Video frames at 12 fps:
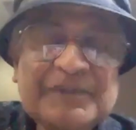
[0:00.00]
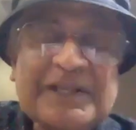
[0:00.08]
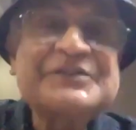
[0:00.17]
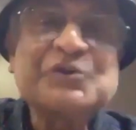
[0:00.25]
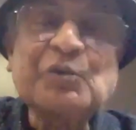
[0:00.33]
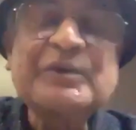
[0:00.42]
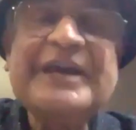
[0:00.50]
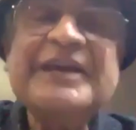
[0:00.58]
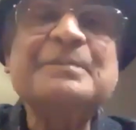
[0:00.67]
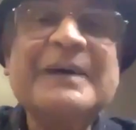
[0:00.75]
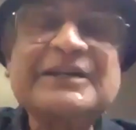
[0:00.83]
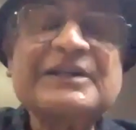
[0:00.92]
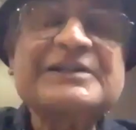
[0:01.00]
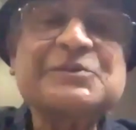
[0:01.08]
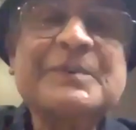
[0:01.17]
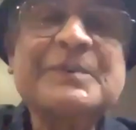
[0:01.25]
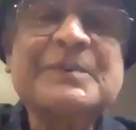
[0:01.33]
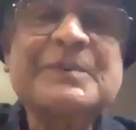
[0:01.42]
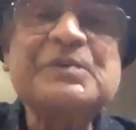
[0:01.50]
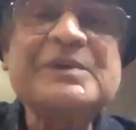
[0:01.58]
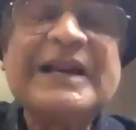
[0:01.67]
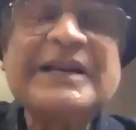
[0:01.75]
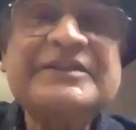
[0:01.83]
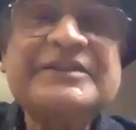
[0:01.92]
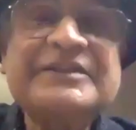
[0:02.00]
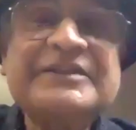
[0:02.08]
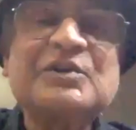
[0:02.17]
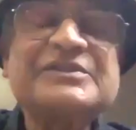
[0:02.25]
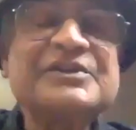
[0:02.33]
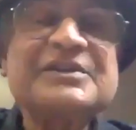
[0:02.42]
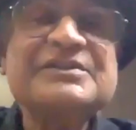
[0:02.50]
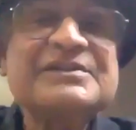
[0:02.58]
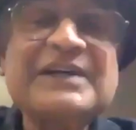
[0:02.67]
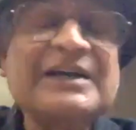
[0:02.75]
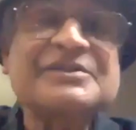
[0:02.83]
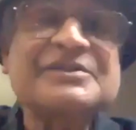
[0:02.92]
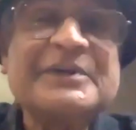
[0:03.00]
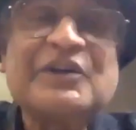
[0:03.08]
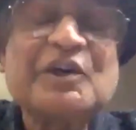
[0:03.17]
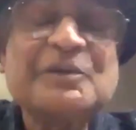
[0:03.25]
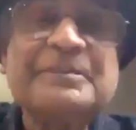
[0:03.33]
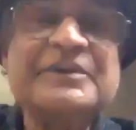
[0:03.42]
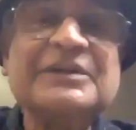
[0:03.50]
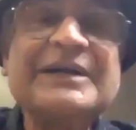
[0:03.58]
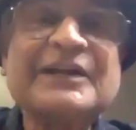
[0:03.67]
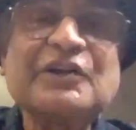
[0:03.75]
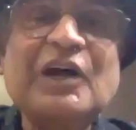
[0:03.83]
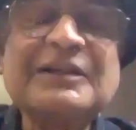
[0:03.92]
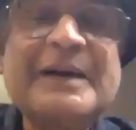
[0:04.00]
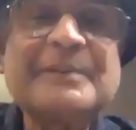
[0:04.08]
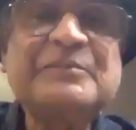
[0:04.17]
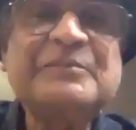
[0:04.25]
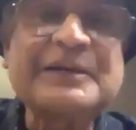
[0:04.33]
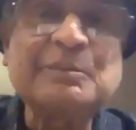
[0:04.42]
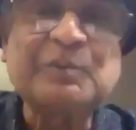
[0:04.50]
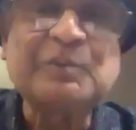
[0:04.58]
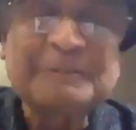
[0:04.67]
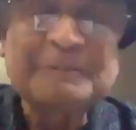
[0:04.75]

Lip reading: That's okay, but as far as reality is concerned, science may not be at all applicable.